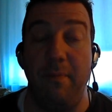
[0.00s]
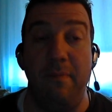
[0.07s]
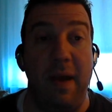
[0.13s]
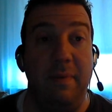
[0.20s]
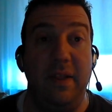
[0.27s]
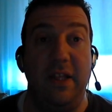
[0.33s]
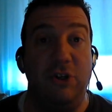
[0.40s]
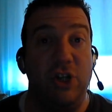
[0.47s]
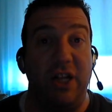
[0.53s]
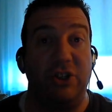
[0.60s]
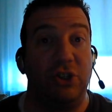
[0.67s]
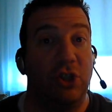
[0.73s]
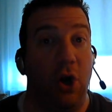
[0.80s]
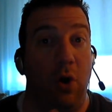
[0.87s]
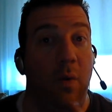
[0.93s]
Maybe the
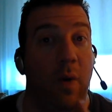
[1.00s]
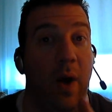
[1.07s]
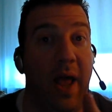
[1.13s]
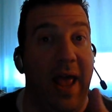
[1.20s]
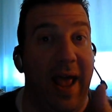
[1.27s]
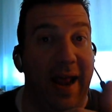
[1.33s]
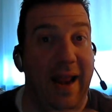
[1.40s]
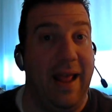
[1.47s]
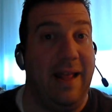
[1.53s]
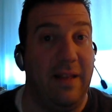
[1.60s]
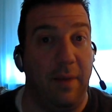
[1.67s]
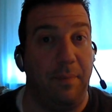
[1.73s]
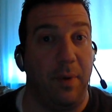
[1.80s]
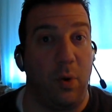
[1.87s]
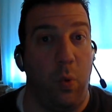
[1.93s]
Jets go and
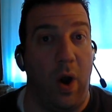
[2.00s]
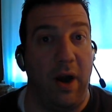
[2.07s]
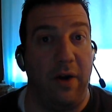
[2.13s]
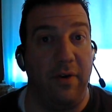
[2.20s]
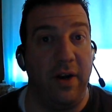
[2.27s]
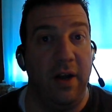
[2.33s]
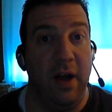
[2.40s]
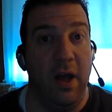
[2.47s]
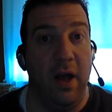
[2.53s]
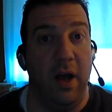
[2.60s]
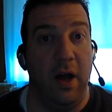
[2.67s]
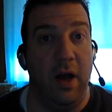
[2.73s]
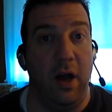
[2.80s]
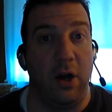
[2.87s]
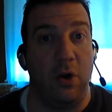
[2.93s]
end up acquiring
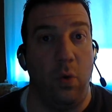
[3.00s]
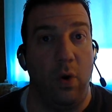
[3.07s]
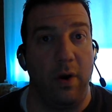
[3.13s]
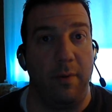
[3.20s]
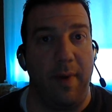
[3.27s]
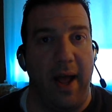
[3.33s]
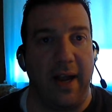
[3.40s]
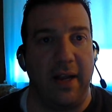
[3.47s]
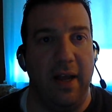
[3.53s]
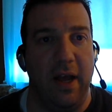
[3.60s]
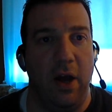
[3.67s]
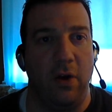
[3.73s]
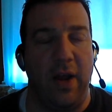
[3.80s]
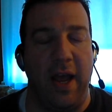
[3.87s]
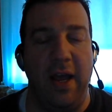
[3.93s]
a quarterback,
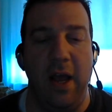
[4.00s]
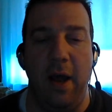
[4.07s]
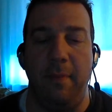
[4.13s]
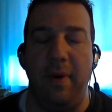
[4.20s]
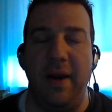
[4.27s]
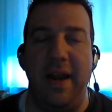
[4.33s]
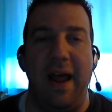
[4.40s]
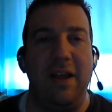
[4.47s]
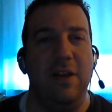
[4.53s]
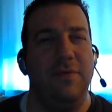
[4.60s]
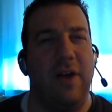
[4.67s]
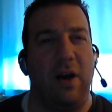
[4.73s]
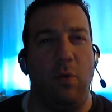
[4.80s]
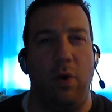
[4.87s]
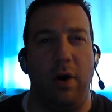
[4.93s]
okay? But now
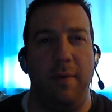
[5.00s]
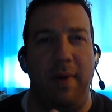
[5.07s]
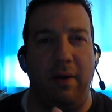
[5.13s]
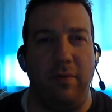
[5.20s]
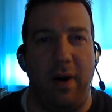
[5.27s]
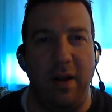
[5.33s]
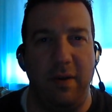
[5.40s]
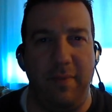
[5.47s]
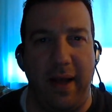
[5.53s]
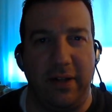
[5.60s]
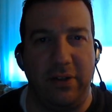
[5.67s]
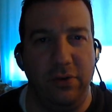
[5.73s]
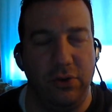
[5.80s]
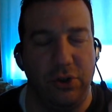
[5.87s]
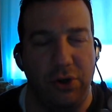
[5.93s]
you've got to worry about running
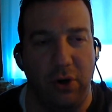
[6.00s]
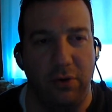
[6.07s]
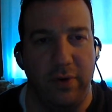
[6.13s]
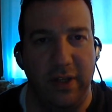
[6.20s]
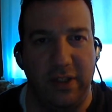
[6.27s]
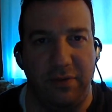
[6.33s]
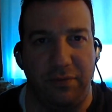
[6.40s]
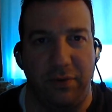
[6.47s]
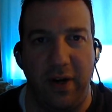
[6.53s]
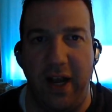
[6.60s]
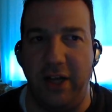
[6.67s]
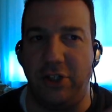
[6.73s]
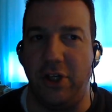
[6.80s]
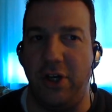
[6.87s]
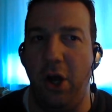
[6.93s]
back, too. Sean Green's a
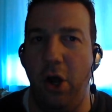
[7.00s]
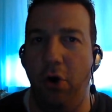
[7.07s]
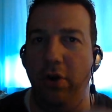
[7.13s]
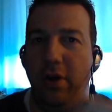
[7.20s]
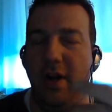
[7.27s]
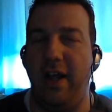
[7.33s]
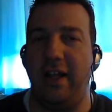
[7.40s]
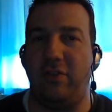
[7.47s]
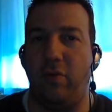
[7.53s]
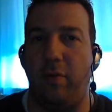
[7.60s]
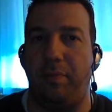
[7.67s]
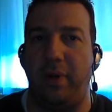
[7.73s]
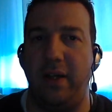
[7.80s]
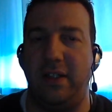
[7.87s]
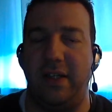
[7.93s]
free agent. Who are you going to get to
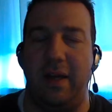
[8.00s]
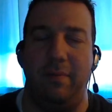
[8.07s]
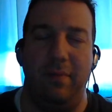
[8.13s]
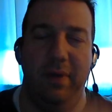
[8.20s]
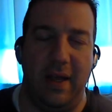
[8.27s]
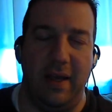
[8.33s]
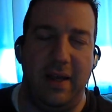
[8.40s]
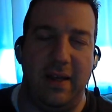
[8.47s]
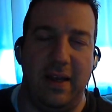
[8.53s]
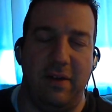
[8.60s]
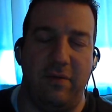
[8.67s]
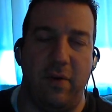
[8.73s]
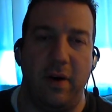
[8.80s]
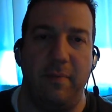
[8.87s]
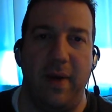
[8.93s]
replace him?
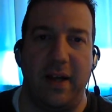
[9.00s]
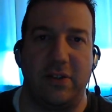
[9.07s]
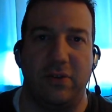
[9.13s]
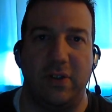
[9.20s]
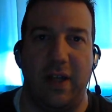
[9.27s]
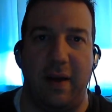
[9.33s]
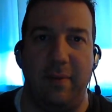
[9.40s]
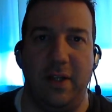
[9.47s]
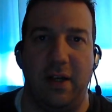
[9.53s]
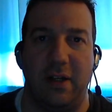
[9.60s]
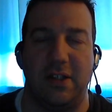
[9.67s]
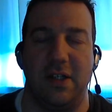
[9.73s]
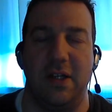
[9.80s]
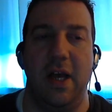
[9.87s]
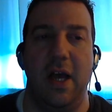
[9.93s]
Yeah, running backs are a dime a
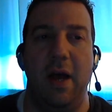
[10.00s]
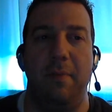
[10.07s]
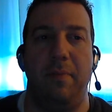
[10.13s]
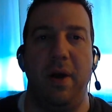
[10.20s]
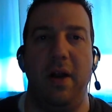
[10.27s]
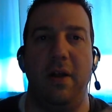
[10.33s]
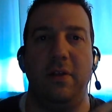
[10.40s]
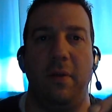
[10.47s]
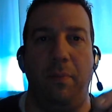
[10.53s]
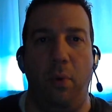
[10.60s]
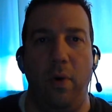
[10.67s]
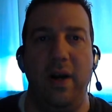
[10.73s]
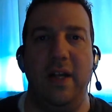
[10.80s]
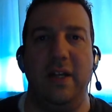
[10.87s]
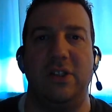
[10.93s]
dozen. But the
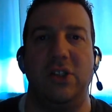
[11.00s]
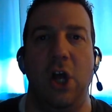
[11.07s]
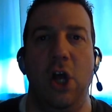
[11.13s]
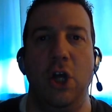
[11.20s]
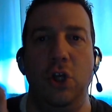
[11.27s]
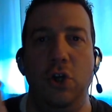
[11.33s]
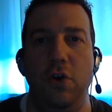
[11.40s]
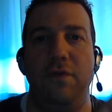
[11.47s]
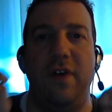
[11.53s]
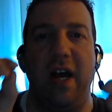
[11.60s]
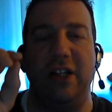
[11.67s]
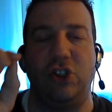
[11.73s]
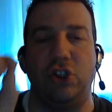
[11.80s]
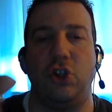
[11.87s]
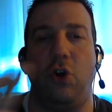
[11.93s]
point is, you've
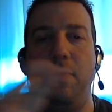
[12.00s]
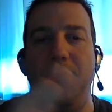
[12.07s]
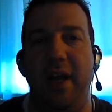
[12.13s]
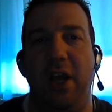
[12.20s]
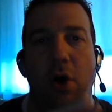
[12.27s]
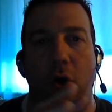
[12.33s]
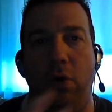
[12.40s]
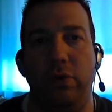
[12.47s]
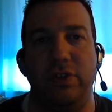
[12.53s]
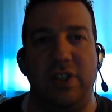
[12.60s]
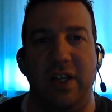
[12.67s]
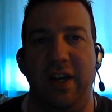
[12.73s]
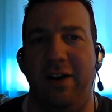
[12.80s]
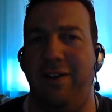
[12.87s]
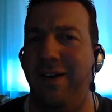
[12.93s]
got so many
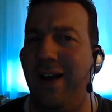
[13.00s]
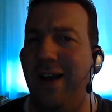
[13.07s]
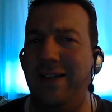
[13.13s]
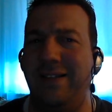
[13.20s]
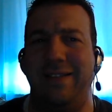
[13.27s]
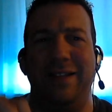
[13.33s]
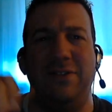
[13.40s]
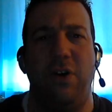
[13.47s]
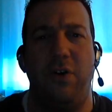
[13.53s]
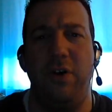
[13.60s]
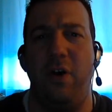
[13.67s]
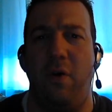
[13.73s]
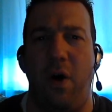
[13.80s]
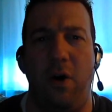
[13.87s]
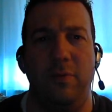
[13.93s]
holes here.
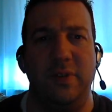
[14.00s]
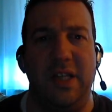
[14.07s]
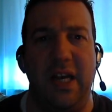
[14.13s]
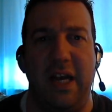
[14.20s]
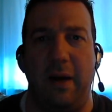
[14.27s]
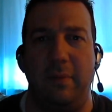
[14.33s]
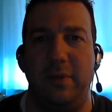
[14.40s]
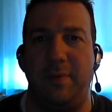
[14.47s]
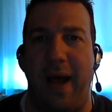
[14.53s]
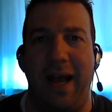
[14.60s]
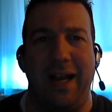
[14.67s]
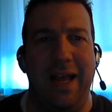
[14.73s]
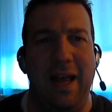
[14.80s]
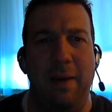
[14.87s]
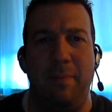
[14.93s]
Santonio Holmes, he comes
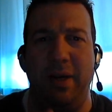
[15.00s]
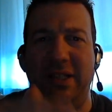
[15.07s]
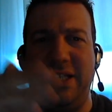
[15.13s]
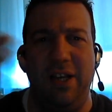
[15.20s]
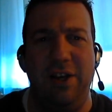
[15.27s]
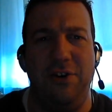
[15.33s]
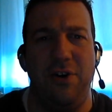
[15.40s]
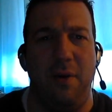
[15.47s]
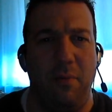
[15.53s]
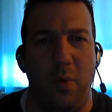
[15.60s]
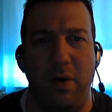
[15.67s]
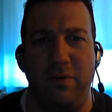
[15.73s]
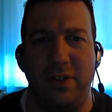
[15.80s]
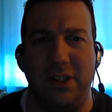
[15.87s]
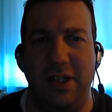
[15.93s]
back. But is he your number
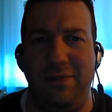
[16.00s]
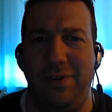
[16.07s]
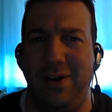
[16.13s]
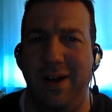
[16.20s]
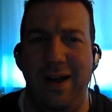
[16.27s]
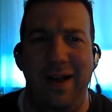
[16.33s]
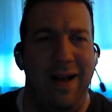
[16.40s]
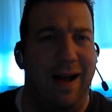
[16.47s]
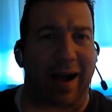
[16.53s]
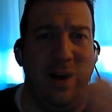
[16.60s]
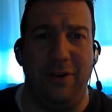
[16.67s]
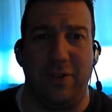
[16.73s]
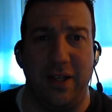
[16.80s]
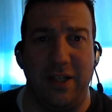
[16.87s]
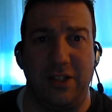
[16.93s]
one receiver?
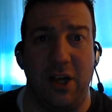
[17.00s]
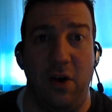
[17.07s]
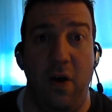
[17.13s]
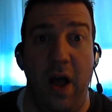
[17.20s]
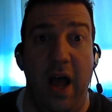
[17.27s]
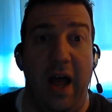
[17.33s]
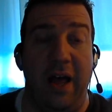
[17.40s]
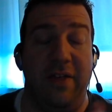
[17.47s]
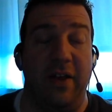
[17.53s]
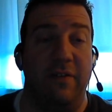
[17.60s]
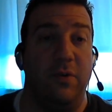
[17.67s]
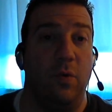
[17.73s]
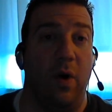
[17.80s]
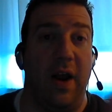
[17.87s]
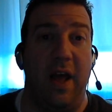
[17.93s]
I don't think so. I think
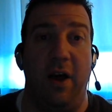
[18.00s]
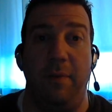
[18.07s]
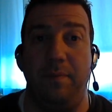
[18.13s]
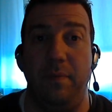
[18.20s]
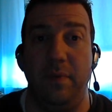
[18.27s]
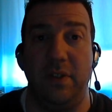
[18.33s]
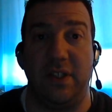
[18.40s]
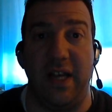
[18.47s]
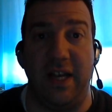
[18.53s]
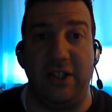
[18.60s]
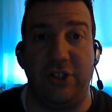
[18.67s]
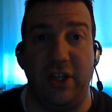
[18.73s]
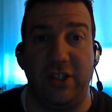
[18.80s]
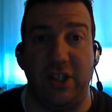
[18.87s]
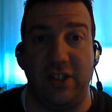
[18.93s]
if you want to help
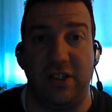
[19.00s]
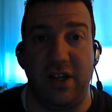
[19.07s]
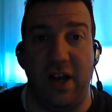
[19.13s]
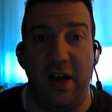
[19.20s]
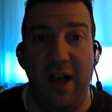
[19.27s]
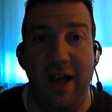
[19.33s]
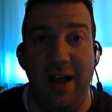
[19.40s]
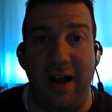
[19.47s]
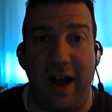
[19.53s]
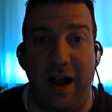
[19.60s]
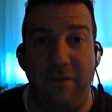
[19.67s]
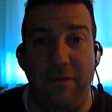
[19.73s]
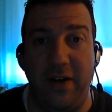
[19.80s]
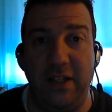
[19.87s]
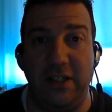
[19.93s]
Sanchez's
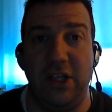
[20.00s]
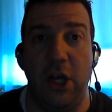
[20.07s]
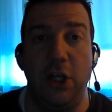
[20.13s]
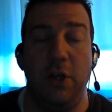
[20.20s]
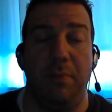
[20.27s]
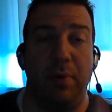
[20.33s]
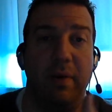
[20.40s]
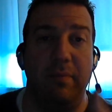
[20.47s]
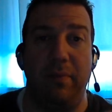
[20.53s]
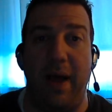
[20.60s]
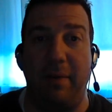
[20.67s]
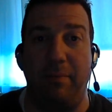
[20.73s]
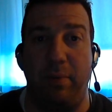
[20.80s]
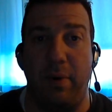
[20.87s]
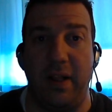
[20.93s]
confidence, you bring
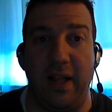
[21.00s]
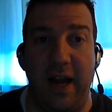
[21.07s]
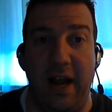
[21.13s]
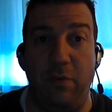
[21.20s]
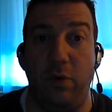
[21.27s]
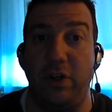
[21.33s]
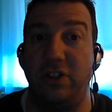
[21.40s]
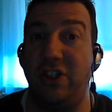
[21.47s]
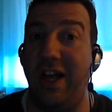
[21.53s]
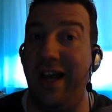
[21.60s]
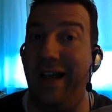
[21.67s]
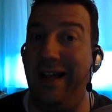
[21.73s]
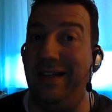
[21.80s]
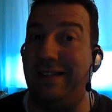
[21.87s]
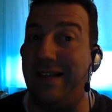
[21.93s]
back Braylon
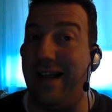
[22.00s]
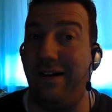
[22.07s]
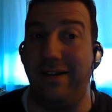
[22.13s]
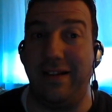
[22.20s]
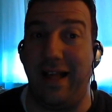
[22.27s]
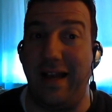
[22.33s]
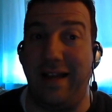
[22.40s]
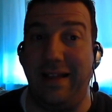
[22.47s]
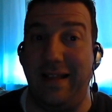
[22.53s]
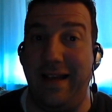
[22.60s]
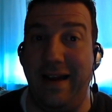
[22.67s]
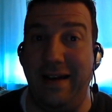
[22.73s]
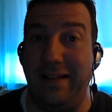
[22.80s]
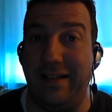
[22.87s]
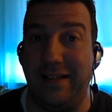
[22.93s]
Edwards. He sounded like at
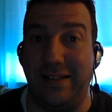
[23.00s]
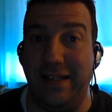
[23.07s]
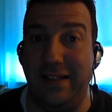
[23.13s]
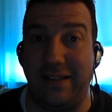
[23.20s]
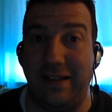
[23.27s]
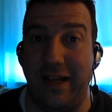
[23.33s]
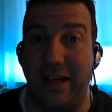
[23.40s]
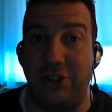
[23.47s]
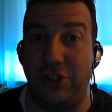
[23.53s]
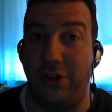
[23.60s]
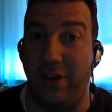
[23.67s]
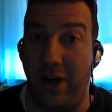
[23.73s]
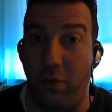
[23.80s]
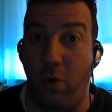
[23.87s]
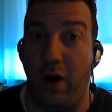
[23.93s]
the end of the season last
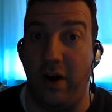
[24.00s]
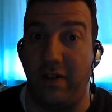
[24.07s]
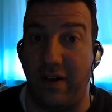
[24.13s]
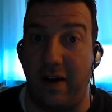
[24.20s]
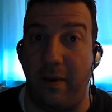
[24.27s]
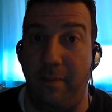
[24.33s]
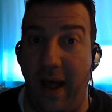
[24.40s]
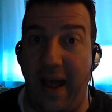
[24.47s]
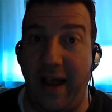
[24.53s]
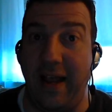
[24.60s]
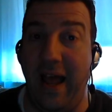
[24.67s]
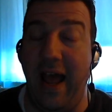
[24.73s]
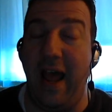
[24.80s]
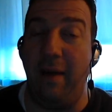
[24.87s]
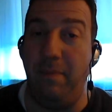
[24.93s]
year that he wanted to come
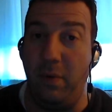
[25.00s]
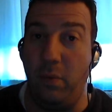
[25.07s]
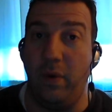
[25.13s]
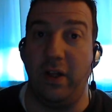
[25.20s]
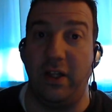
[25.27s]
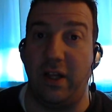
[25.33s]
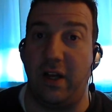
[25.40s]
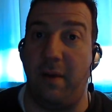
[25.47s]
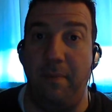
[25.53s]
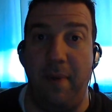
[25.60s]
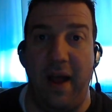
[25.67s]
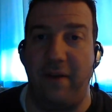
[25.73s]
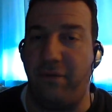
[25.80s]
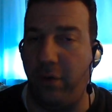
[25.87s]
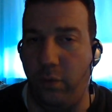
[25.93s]
back and be willing to come
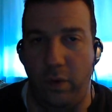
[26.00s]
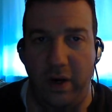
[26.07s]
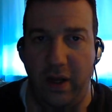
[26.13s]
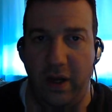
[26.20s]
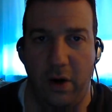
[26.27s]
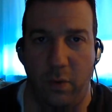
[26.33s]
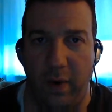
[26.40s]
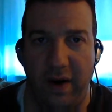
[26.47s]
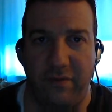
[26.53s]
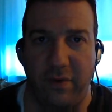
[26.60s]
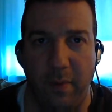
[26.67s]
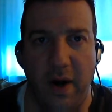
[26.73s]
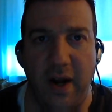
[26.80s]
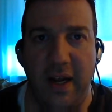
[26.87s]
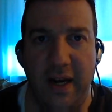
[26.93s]
back for
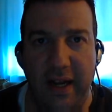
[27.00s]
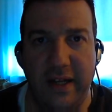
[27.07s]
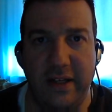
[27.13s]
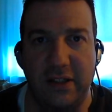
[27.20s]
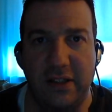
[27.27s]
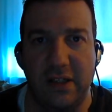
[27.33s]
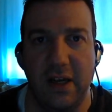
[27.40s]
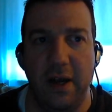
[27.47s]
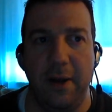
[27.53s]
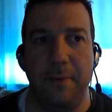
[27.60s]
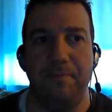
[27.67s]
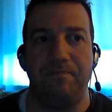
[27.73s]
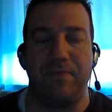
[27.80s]
whatever money it is.